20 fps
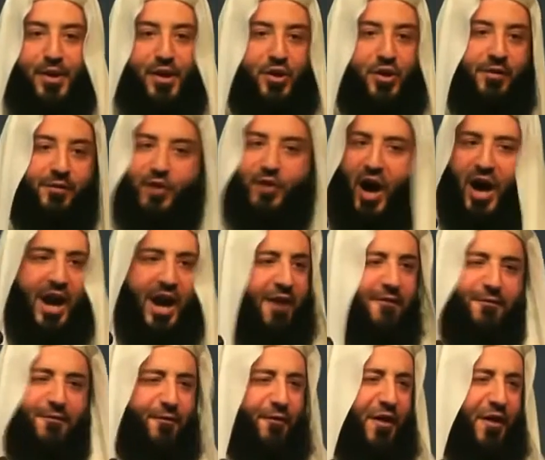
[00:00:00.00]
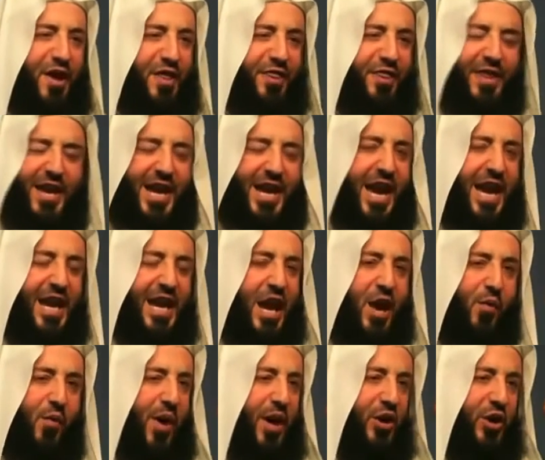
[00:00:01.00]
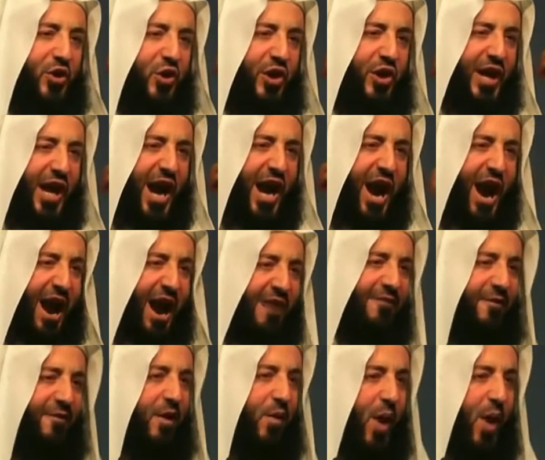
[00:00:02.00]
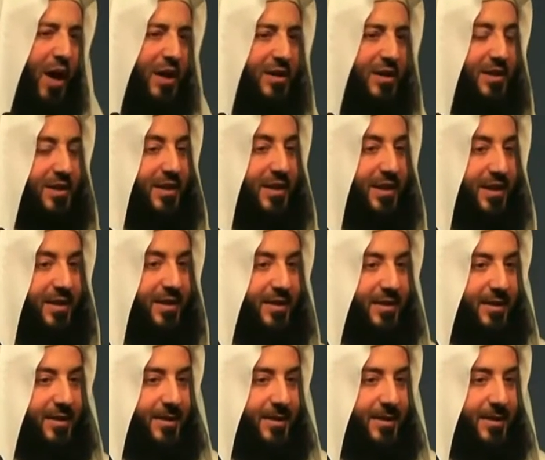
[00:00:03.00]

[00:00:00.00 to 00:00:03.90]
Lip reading: You've got everything anyone could have ever wanted.